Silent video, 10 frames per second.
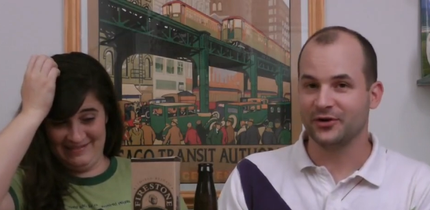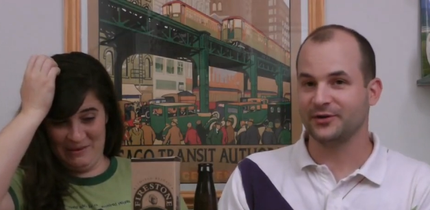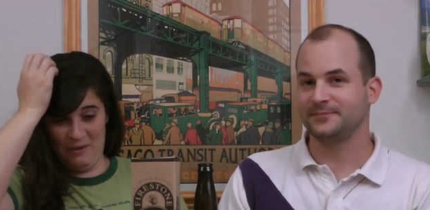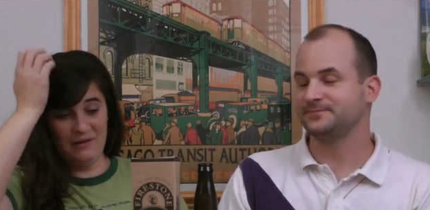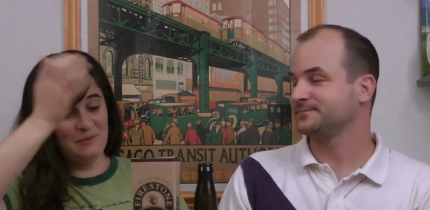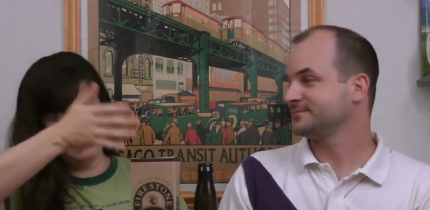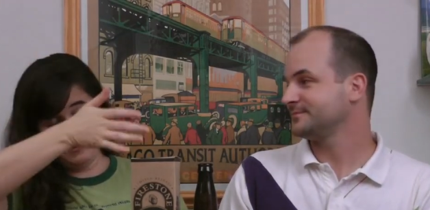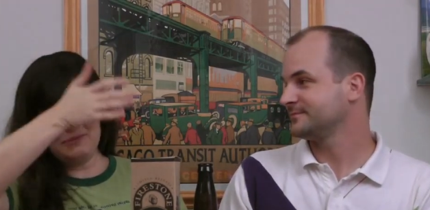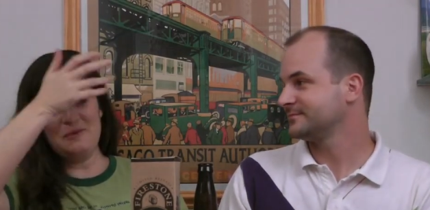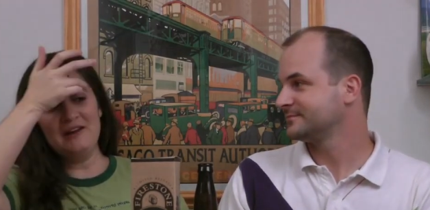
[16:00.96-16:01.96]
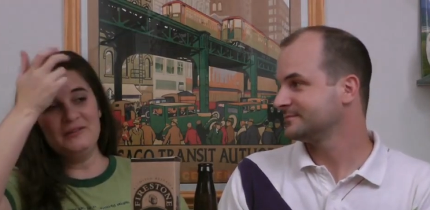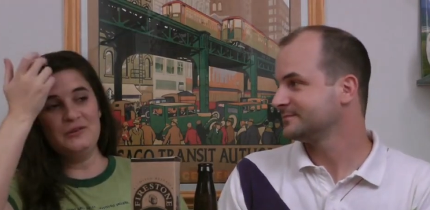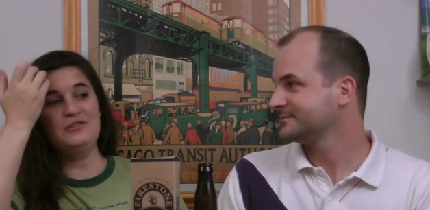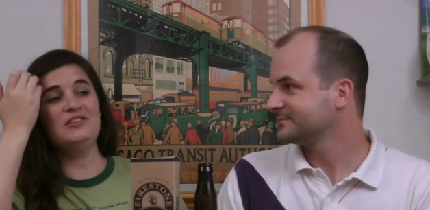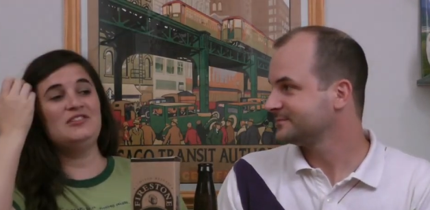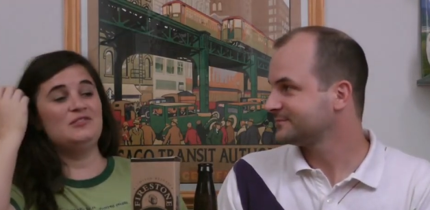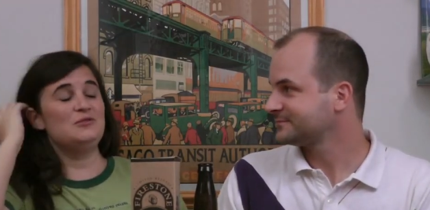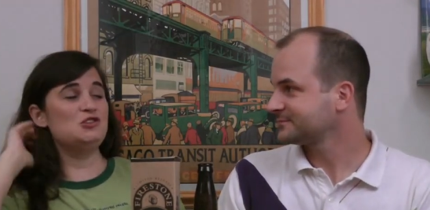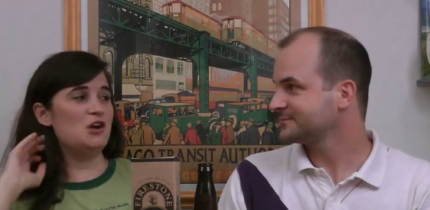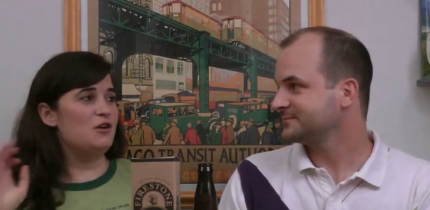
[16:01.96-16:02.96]
Speaker 1: good.
Speaker 2: Why, why, don't, why don't you just
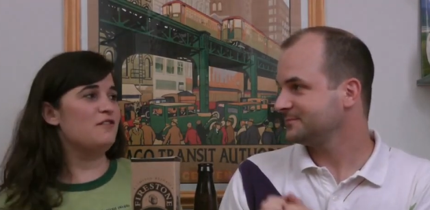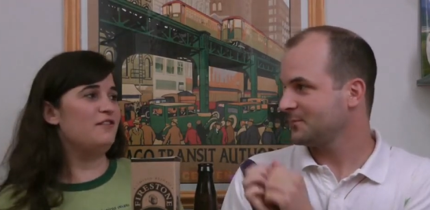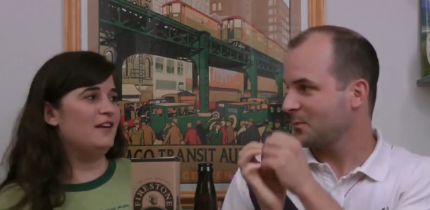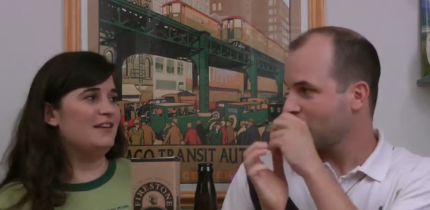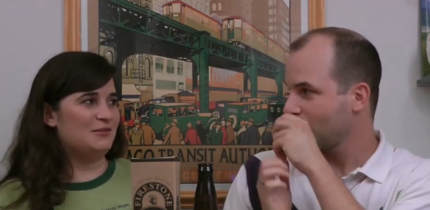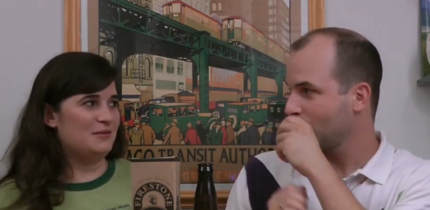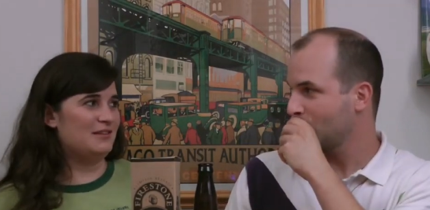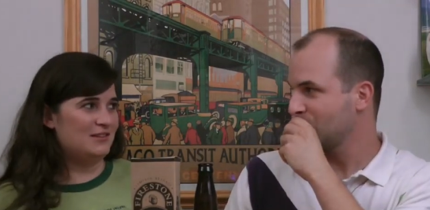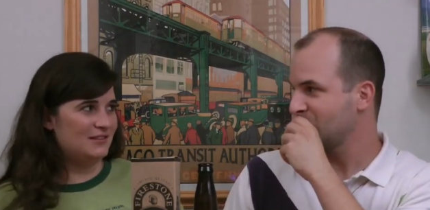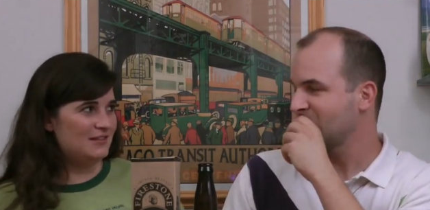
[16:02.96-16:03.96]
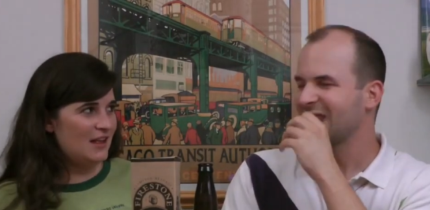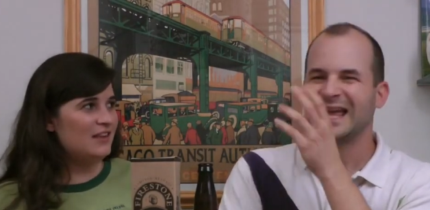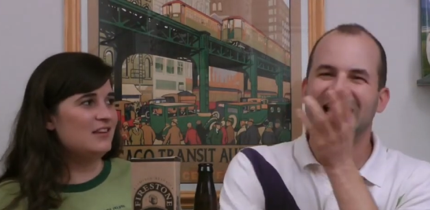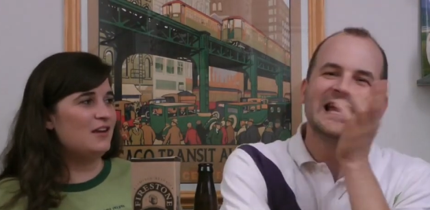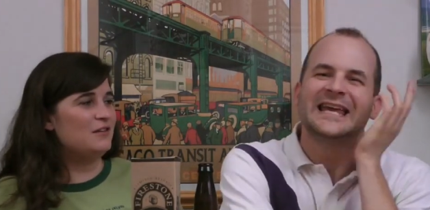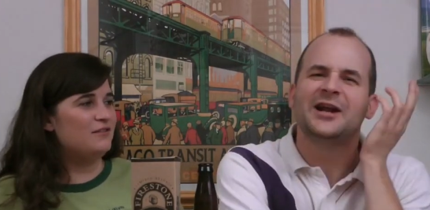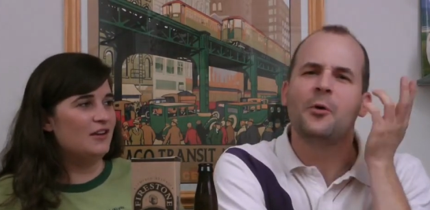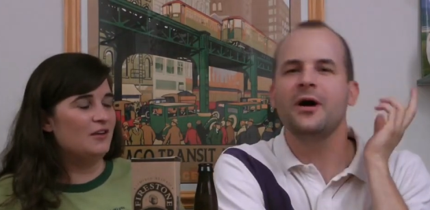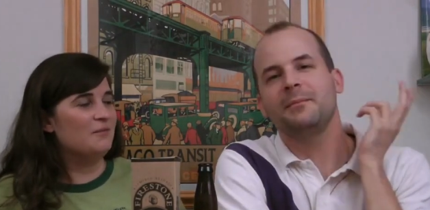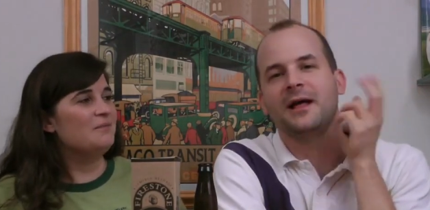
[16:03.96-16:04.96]
share your feelings with us? Tell us how you, you
Speaker 1: feel. You
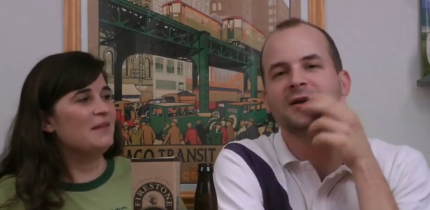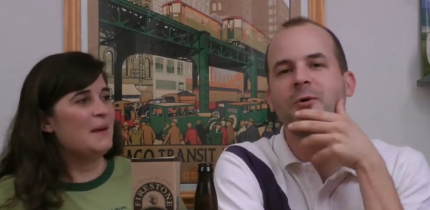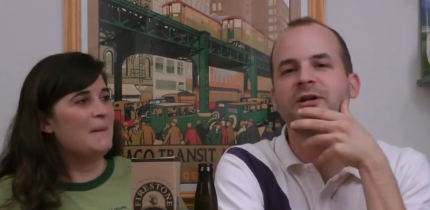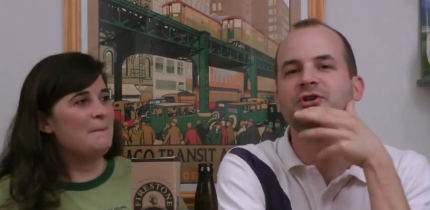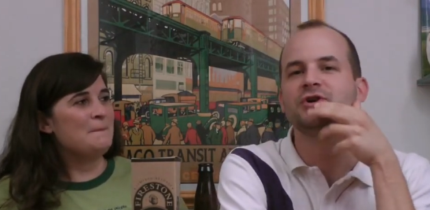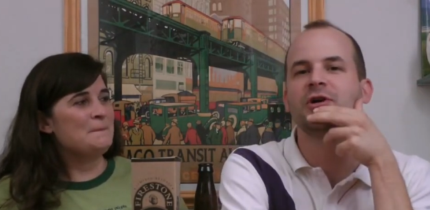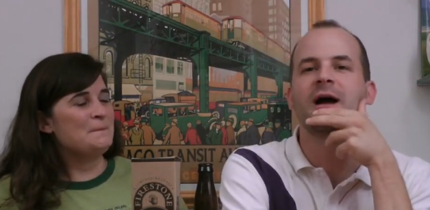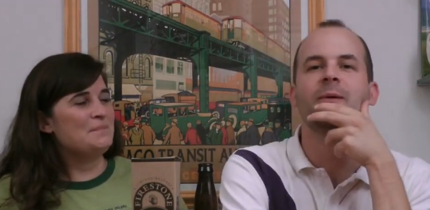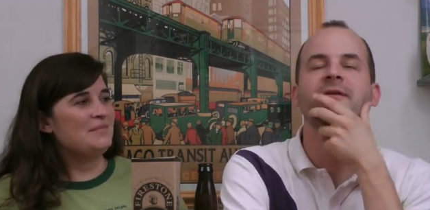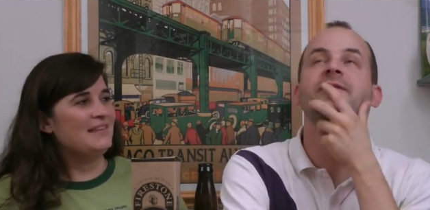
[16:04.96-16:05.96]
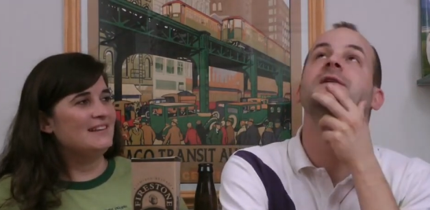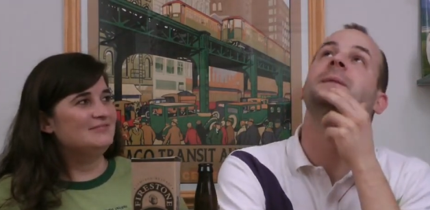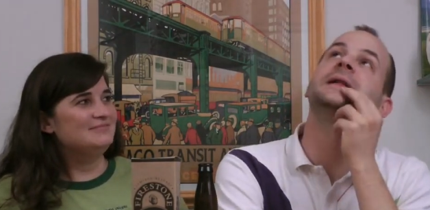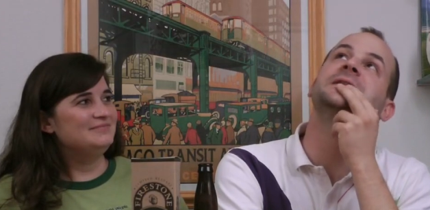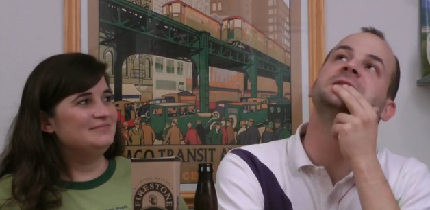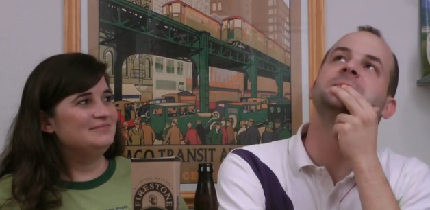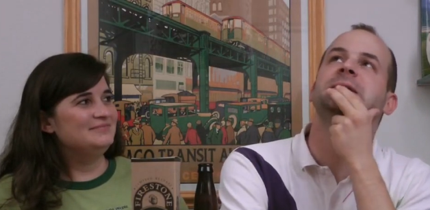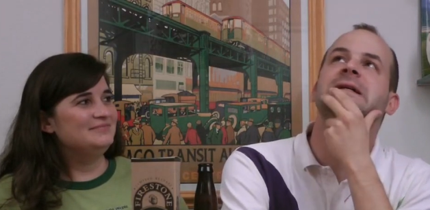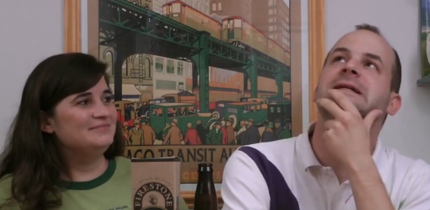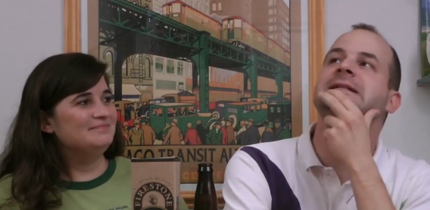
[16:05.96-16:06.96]
know what? I'm not quite sure how I feel about this
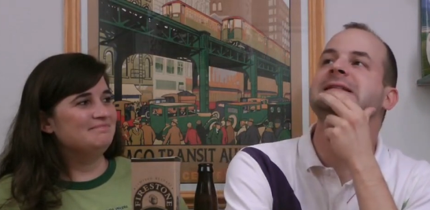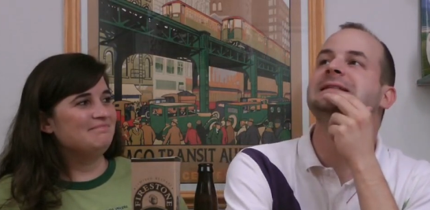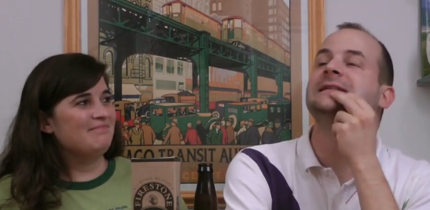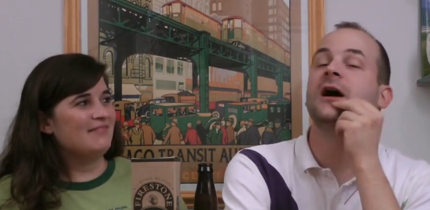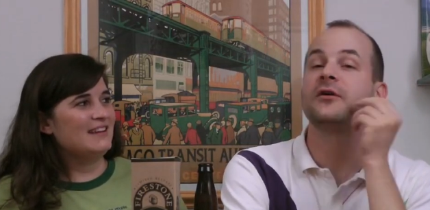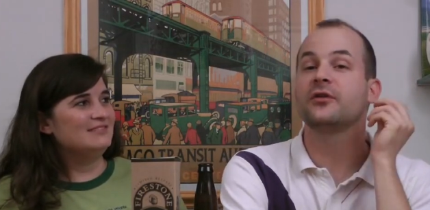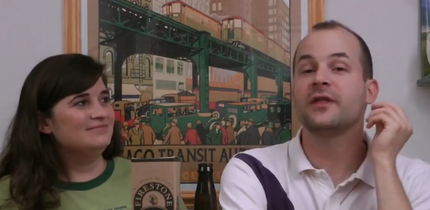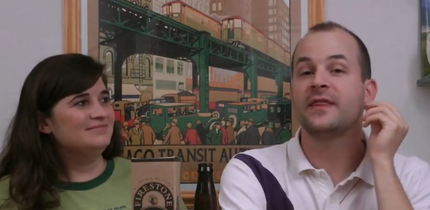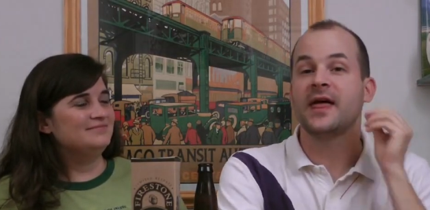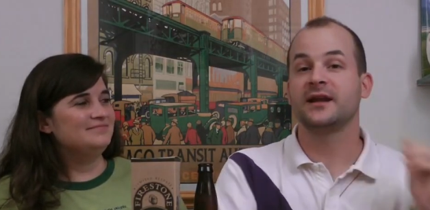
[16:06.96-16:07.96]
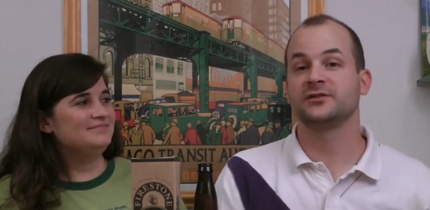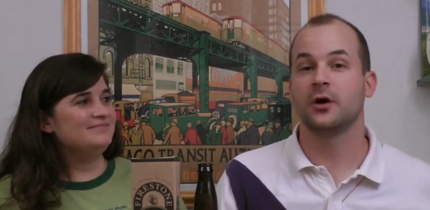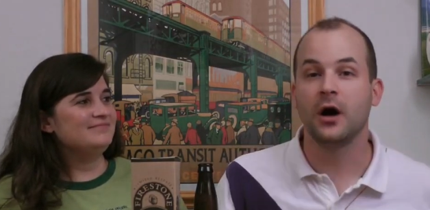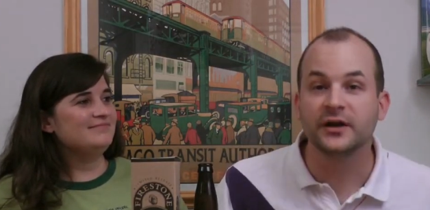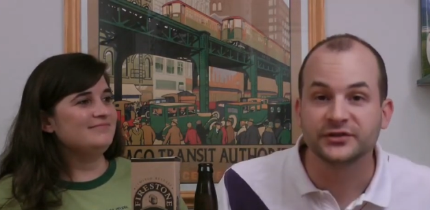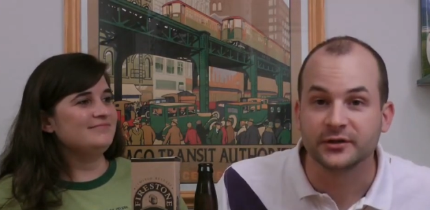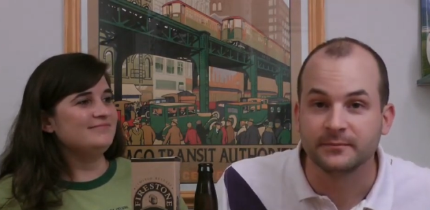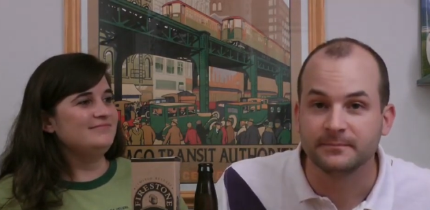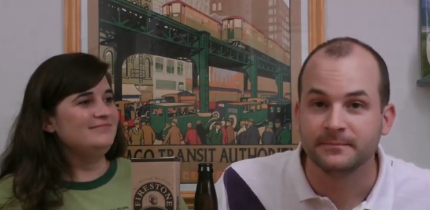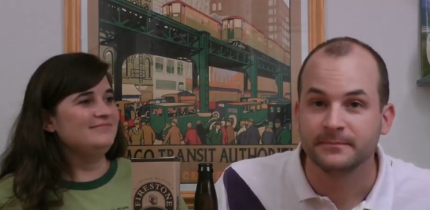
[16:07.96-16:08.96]
beer, other than that it's
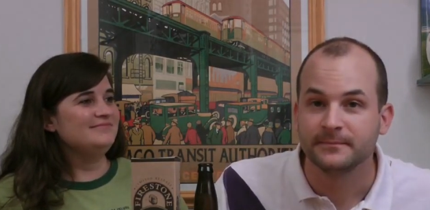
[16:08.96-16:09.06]
awesome.